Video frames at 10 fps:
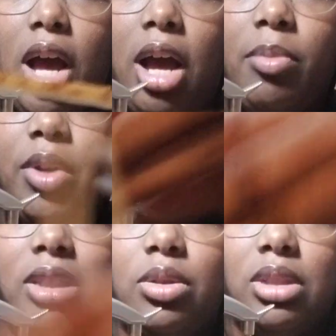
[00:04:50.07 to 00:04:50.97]
There
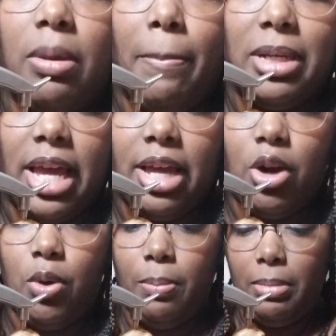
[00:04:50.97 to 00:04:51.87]
is still some
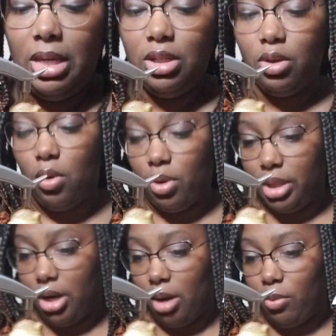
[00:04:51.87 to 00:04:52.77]
potato meat on
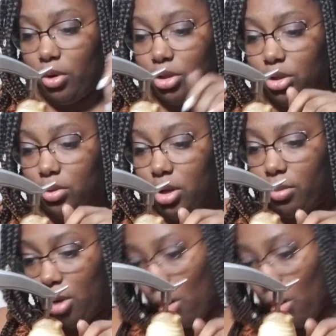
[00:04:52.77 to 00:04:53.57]
there. I'm going to, oh